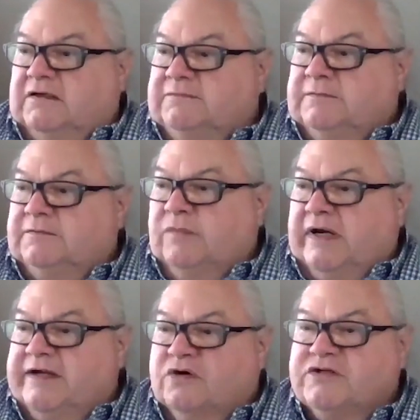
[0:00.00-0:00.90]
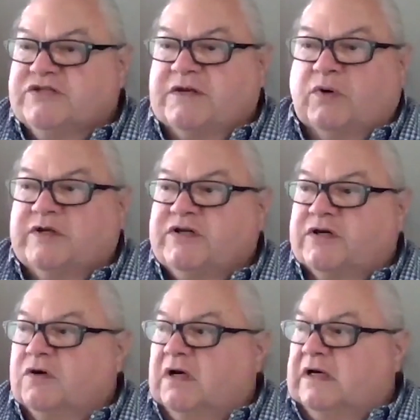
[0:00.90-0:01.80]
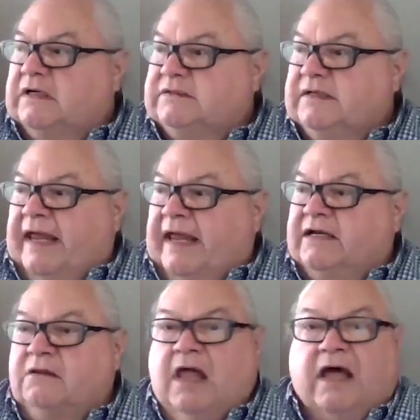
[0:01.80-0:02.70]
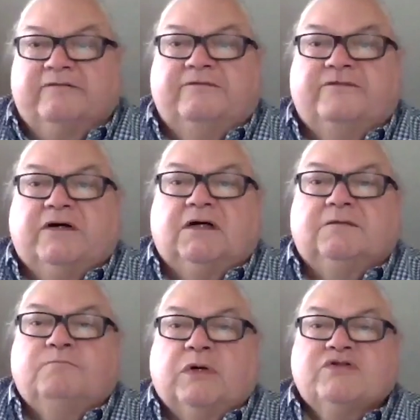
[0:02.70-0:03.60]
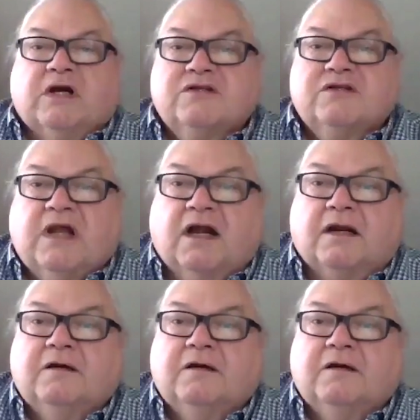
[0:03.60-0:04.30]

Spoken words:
my trusty printer ate a lot of postcard stock.